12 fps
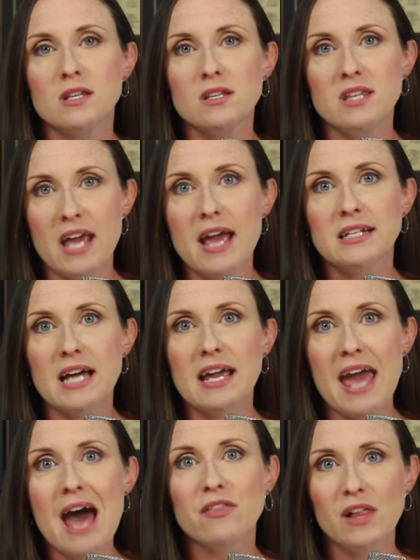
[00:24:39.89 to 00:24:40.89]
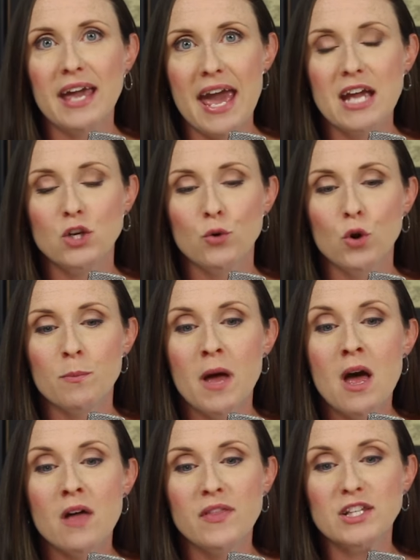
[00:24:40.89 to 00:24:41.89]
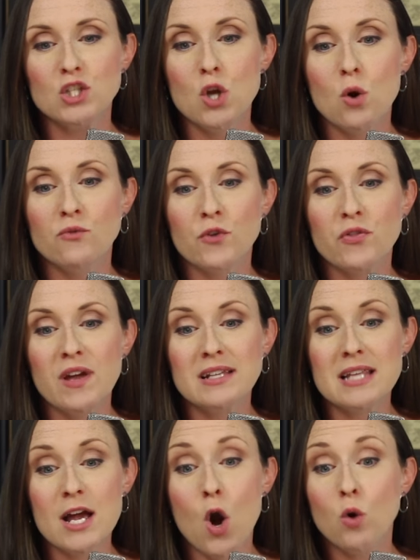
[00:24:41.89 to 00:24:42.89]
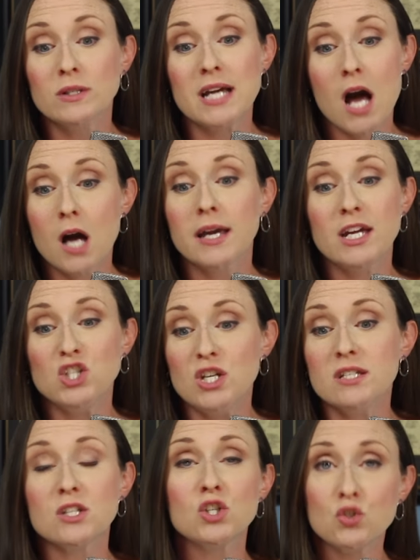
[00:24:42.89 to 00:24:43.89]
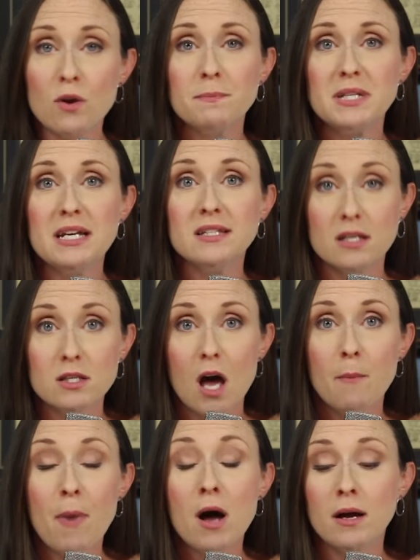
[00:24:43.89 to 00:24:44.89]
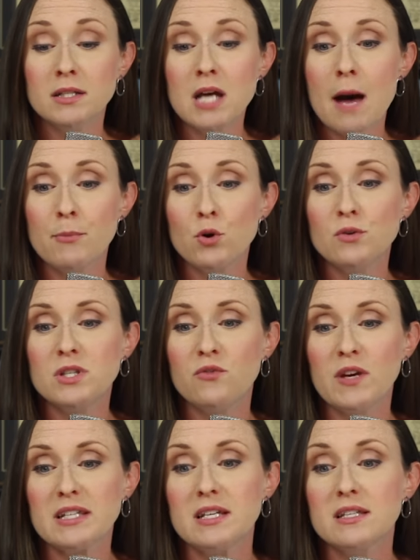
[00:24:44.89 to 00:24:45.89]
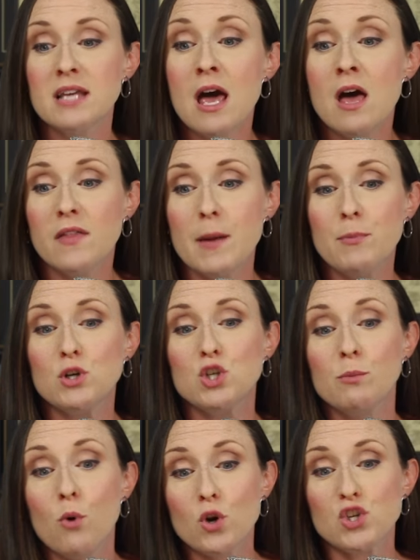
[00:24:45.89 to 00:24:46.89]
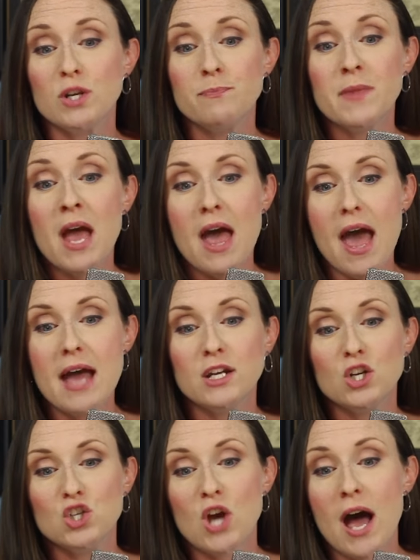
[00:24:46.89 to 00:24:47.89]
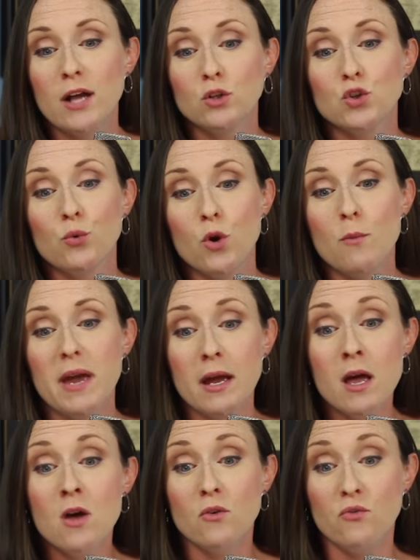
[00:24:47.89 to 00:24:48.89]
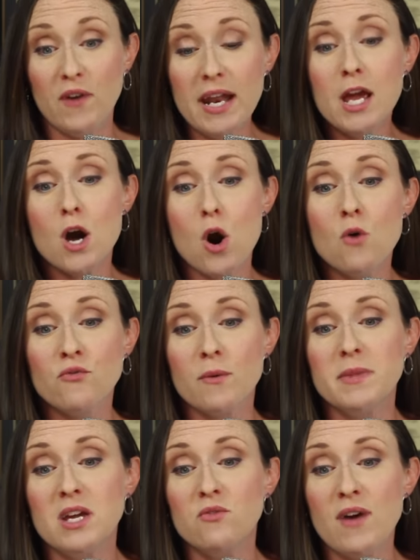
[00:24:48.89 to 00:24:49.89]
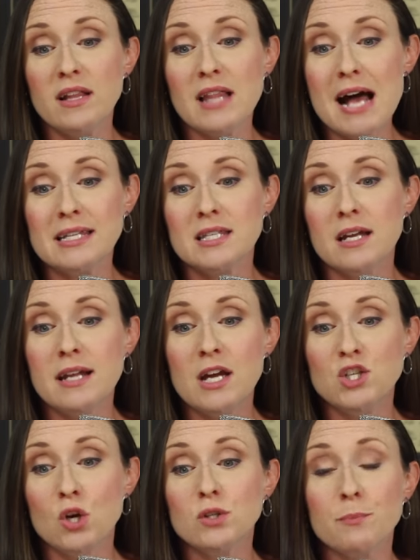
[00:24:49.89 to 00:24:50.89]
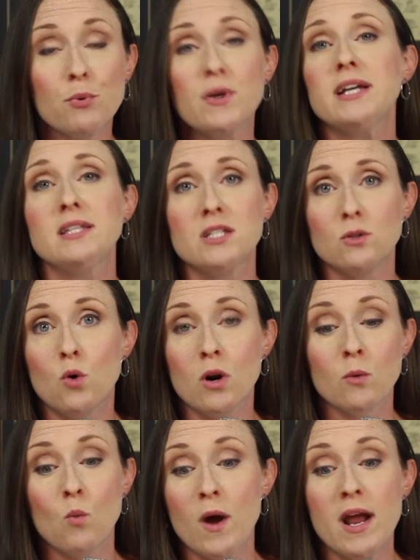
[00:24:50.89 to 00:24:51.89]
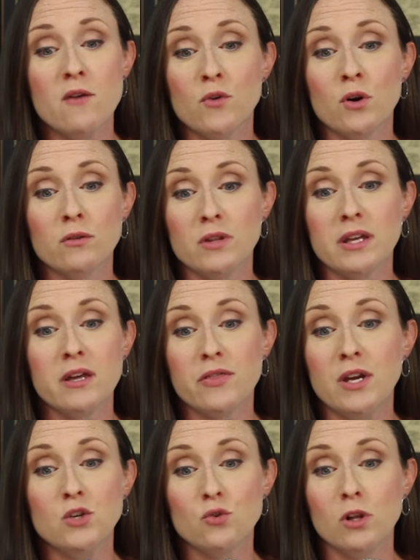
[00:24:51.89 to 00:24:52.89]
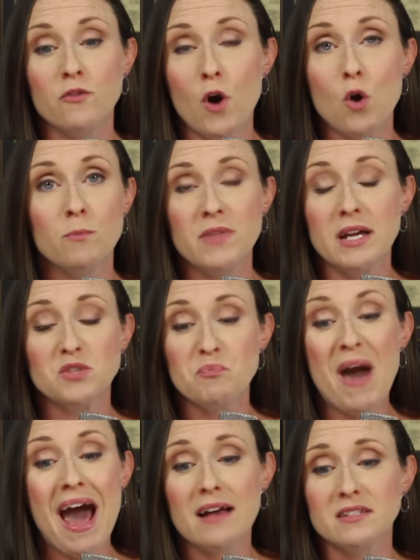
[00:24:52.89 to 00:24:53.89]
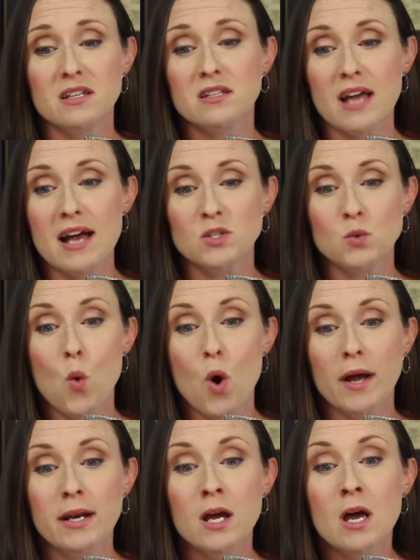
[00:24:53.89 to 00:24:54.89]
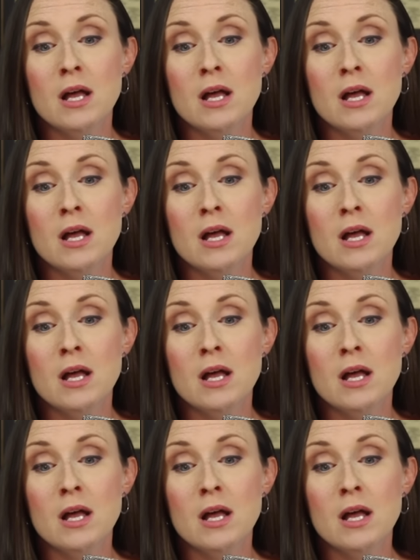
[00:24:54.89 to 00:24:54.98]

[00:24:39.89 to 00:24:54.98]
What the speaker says: This is the anti-Catholic hate group that's known for things like holding hunky Jesus strip teases atop crucifixes. They push abortion and child grooming. Video from the event last Sunday shows a priest, or whatever the Cathedral of Hope thinks passes as one,